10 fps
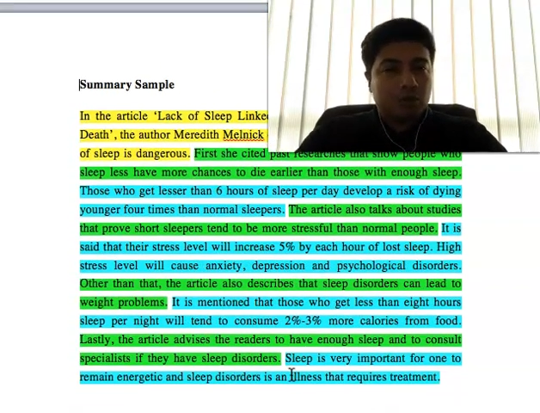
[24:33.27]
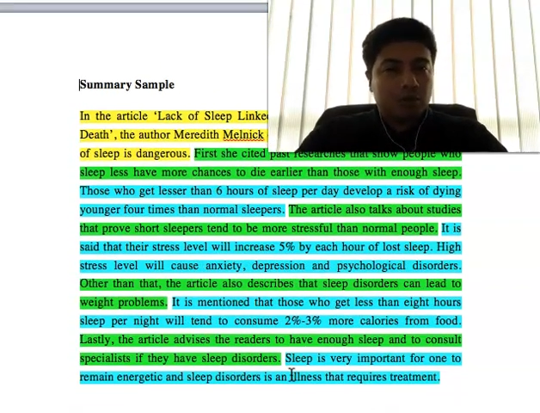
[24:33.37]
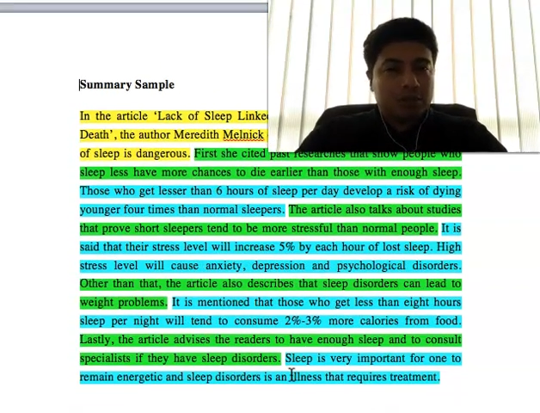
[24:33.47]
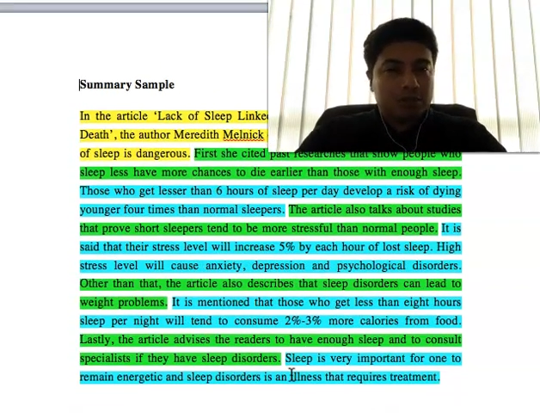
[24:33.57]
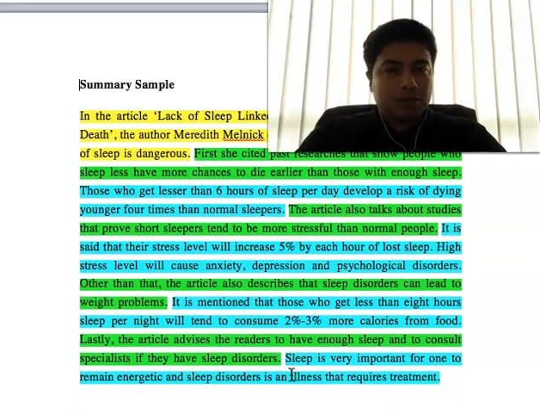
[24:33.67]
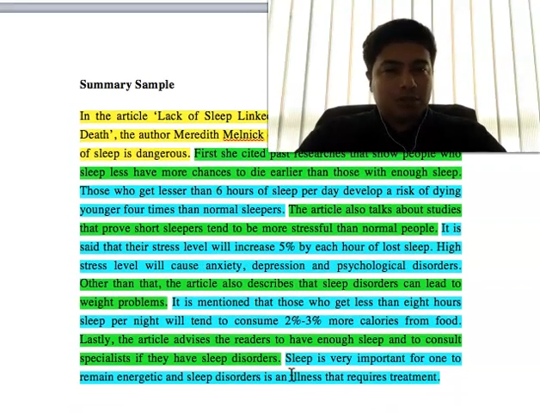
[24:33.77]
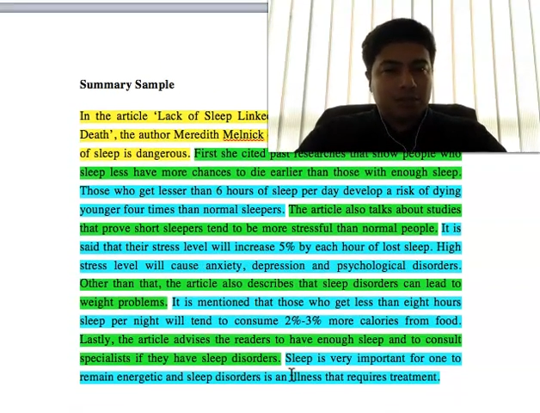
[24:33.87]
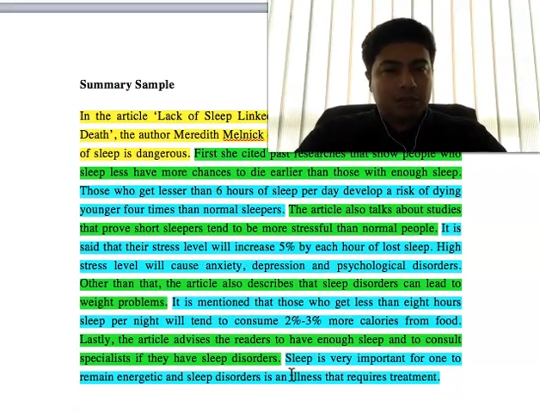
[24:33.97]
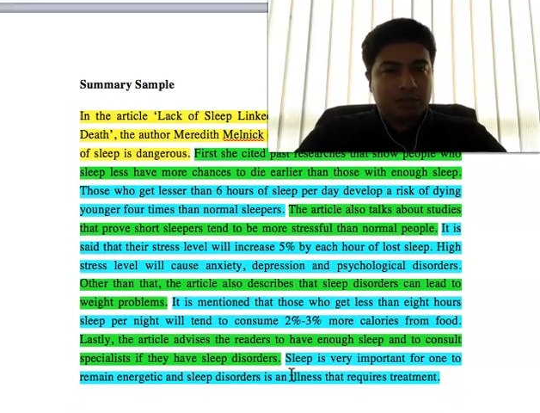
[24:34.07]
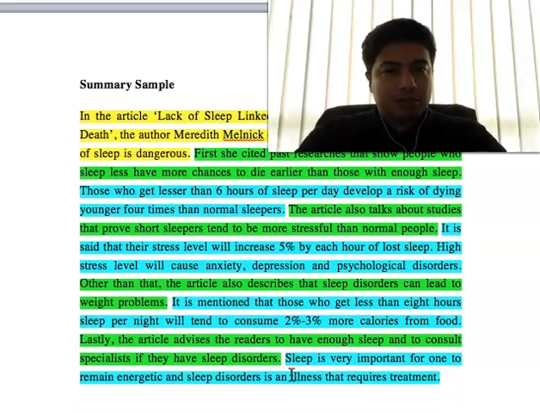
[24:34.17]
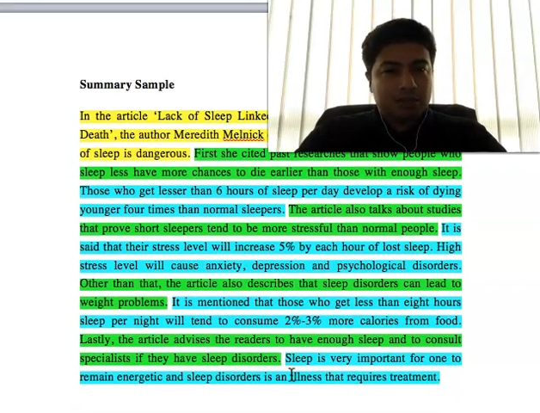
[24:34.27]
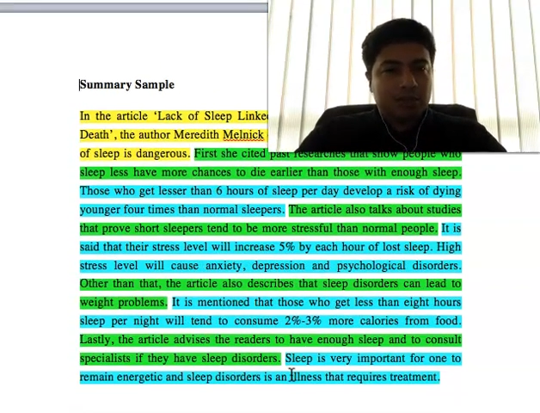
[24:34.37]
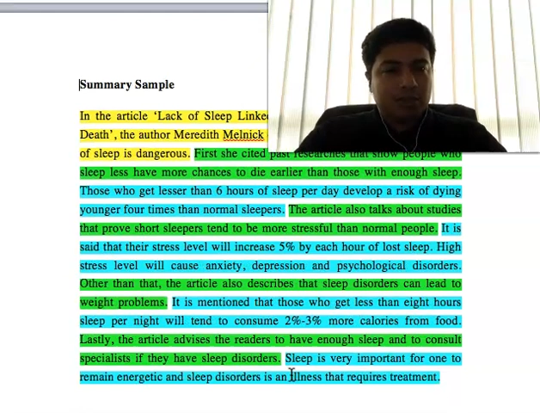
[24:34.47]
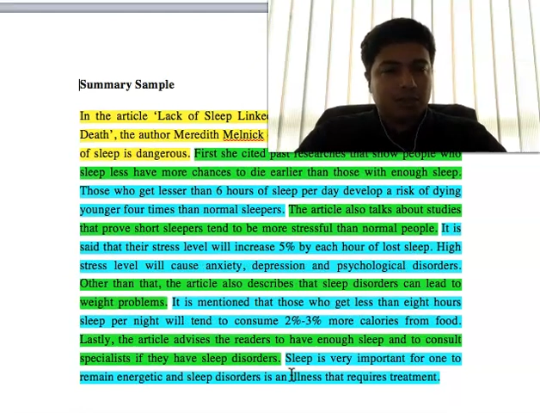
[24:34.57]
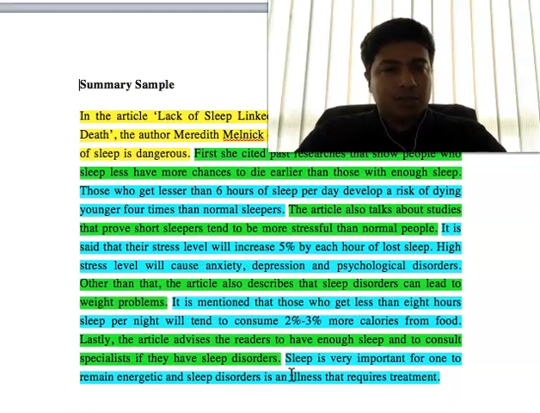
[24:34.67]
good summary. So a
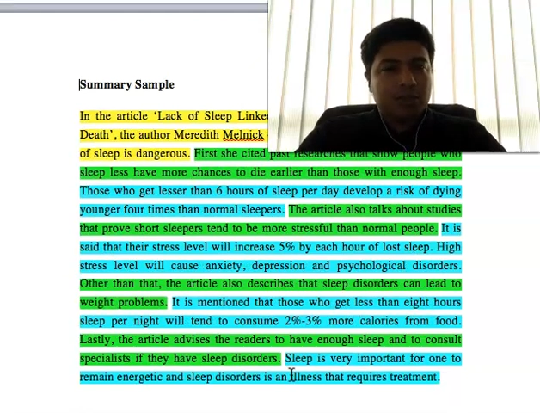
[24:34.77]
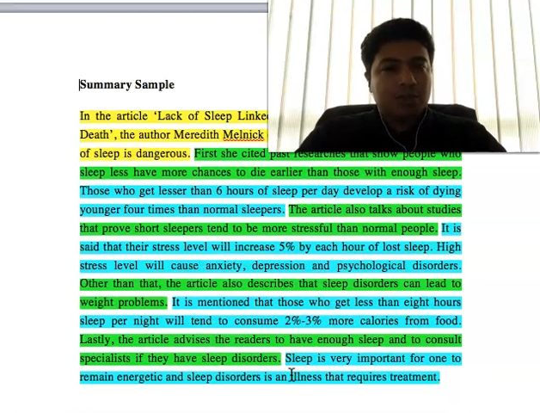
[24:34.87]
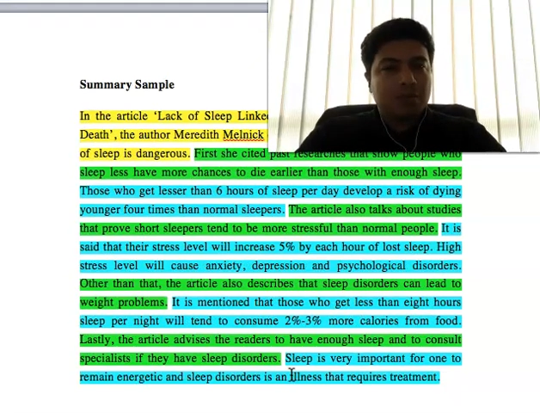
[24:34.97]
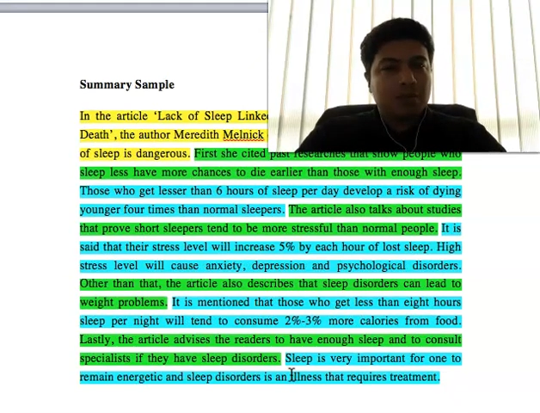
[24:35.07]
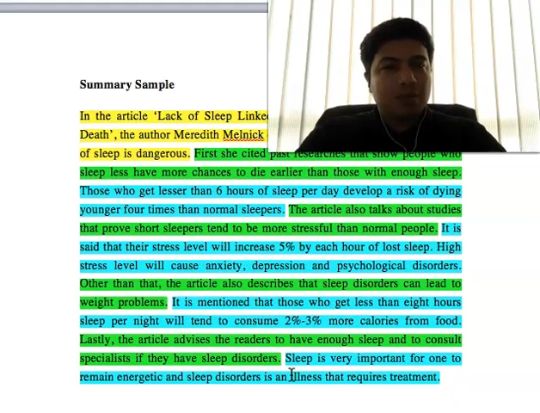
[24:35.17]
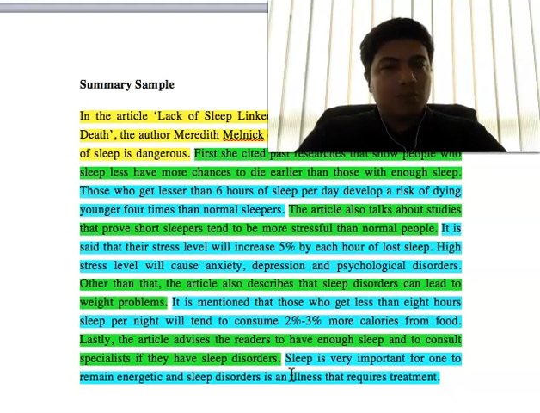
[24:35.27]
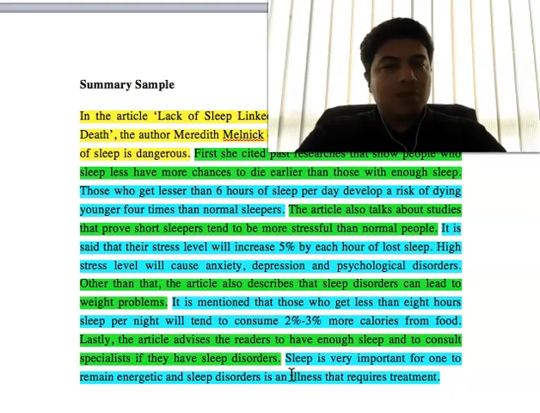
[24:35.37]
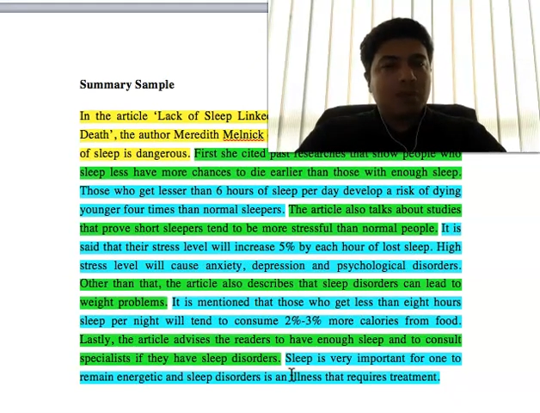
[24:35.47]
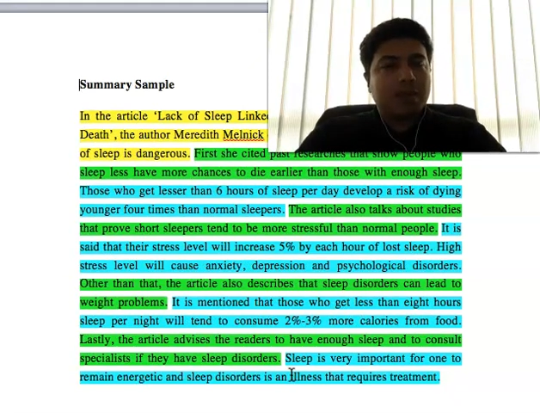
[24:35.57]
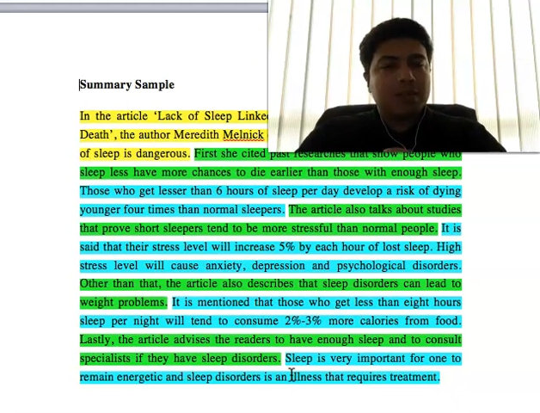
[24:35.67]
good summary will